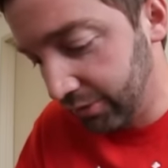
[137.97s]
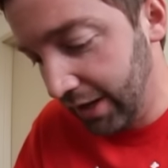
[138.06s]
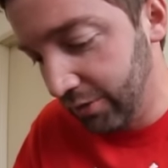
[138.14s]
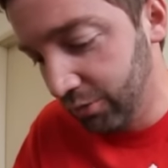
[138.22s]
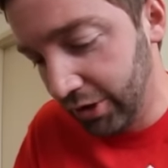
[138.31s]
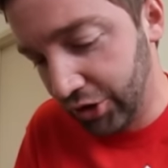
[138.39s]

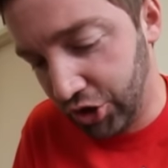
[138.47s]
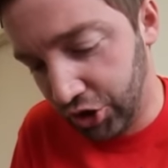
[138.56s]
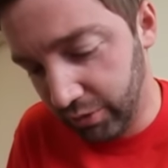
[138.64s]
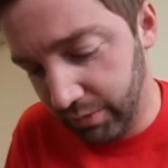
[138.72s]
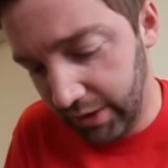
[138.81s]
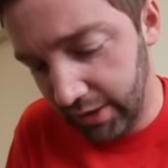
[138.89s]
right where it
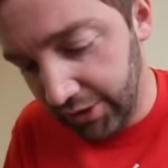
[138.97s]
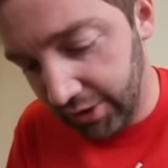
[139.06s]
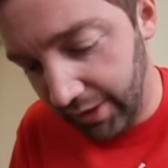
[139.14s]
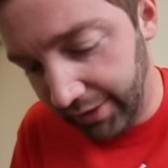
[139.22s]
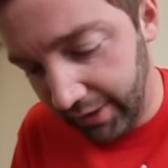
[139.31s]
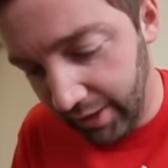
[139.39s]
should be.
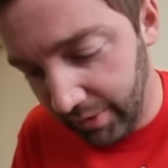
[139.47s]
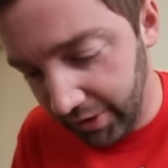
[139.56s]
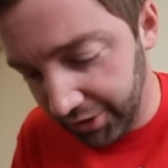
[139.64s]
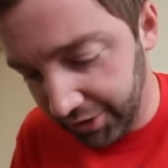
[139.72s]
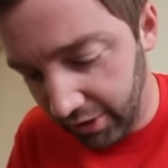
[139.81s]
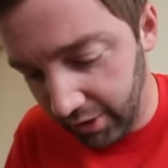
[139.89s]
So I think I'm gonna
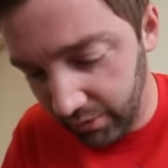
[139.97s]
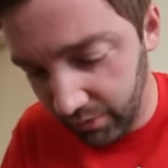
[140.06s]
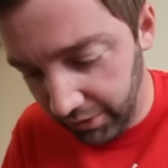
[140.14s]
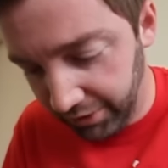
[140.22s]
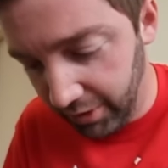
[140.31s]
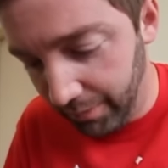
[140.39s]
start
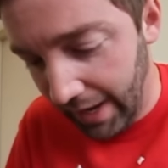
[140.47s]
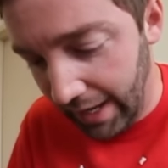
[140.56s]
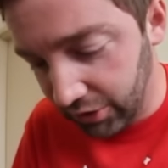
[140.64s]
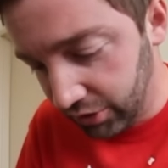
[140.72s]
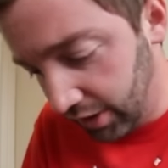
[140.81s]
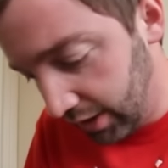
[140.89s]
with the
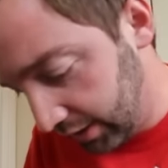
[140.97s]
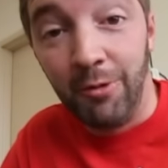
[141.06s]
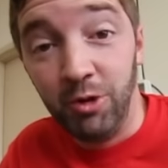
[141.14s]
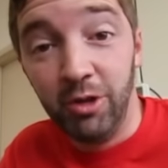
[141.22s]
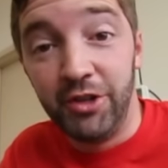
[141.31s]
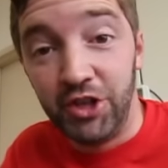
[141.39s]
back truck. I
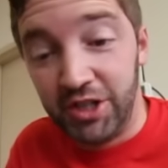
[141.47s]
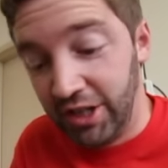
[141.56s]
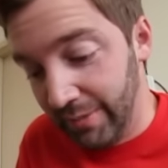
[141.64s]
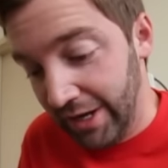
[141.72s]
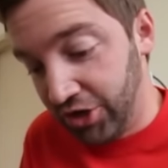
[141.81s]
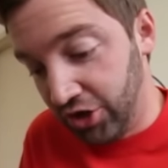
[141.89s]
really just need
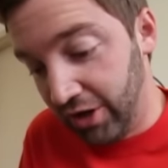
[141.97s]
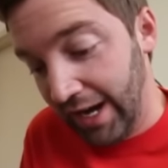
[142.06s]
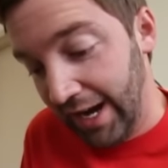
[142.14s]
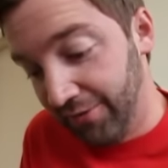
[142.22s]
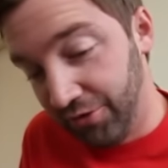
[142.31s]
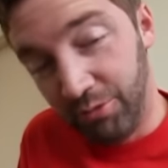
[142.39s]
to make sure I
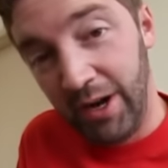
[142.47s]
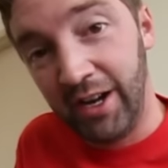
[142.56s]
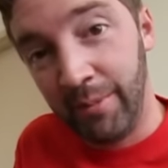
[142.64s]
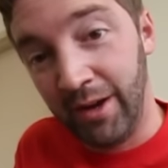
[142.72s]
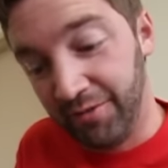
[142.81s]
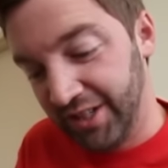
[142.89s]
have the right
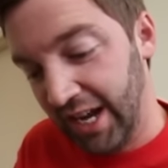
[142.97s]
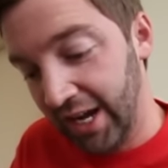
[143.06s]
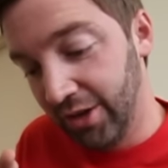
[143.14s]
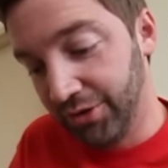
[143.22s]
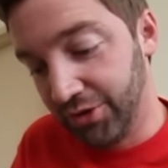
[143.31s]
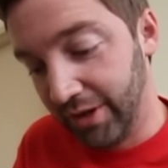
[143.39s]
amount of
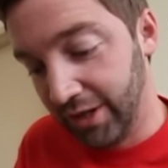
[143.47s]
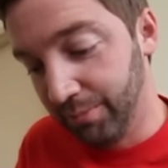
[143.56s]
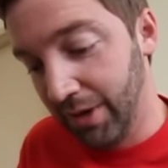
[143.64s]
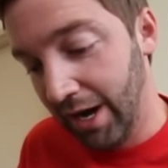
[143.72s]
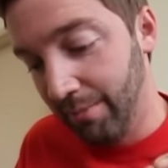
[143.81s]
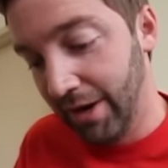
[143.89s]
tail so I can
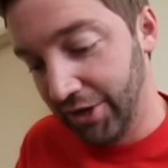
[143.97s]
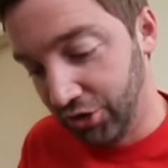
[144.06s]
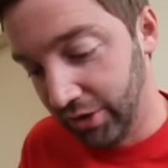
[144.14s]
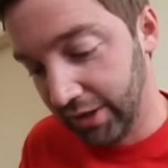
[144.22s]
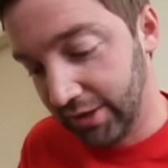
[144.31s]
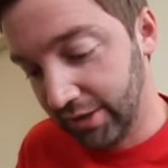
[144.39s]
pop my
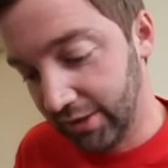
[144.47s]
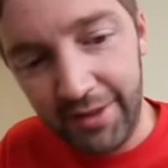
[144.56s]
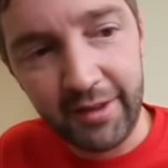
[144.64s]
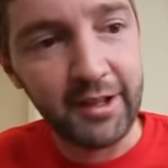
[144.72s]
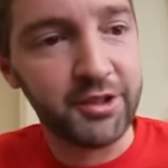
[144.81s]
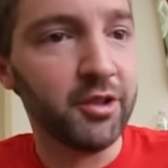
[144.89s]
tricks. I
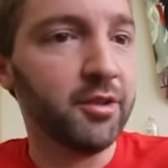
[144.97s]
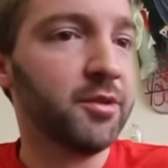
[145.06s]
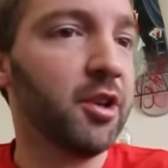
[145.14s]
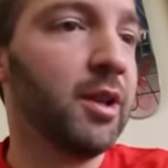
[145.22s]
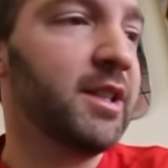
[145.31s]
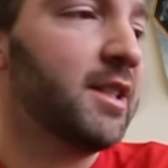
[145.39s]
think that's good.
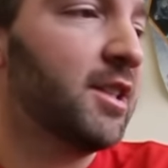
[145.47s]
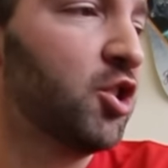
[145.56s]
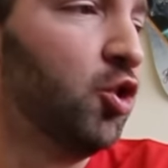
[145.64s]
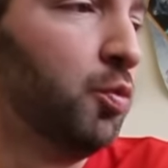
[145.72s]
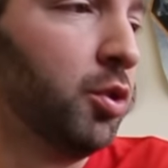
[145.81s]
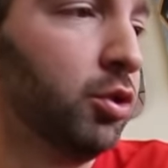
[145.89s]
So let's
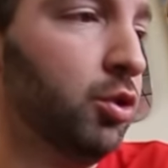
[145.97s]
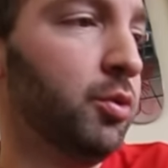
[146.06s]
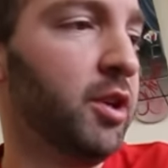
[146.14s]
super glue